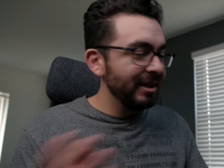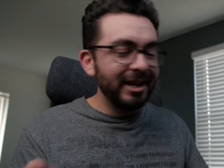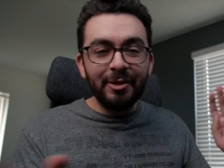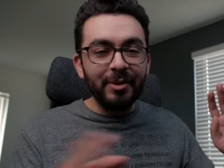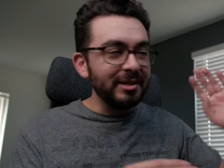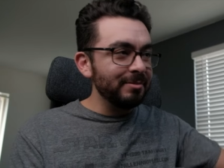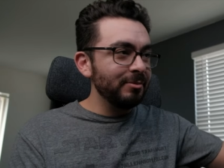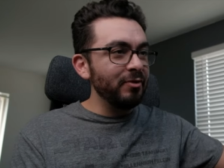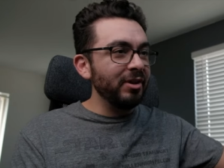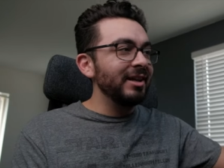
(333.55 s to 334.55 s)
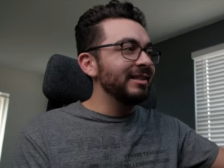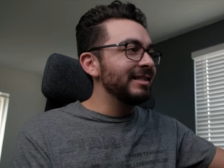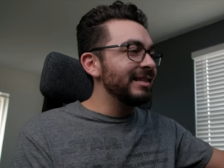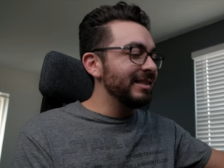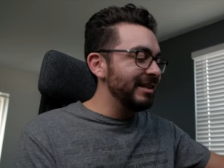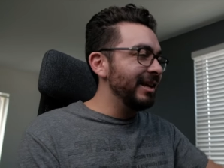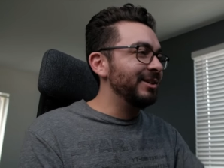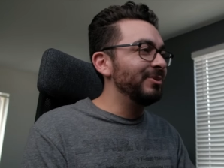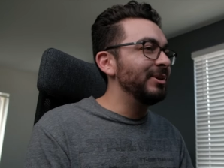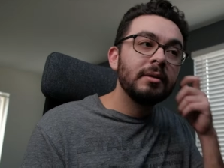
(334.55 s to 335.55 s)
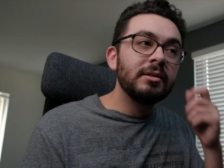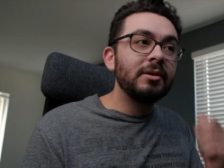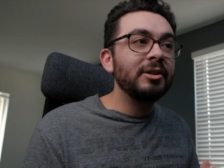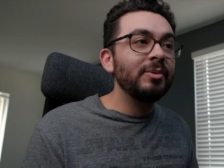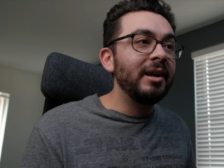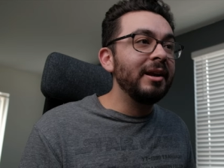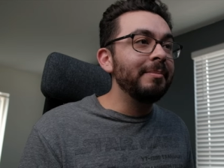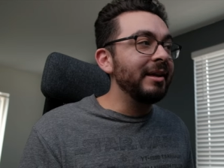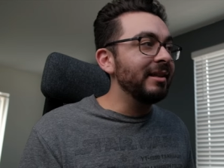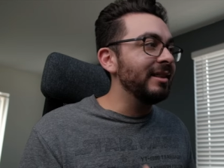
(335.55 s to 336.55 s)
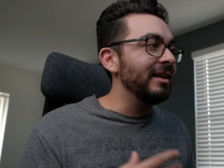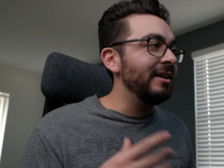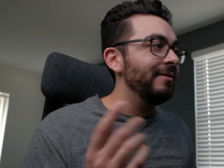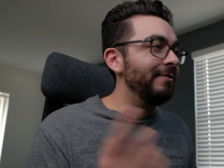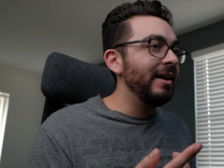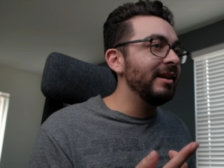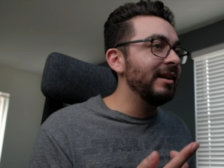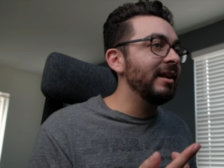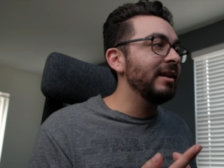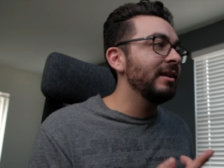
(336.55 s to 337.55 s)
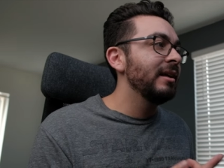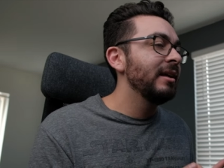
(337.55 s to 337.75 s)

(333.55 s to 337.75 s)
Anyways, moving on to the next one. So the next one ended up being the faded edit